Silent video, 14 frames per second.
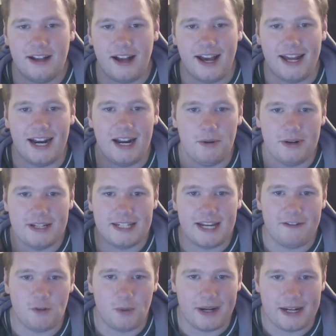and I want to
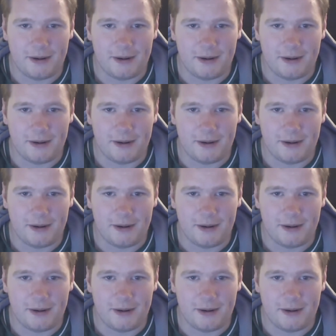save 20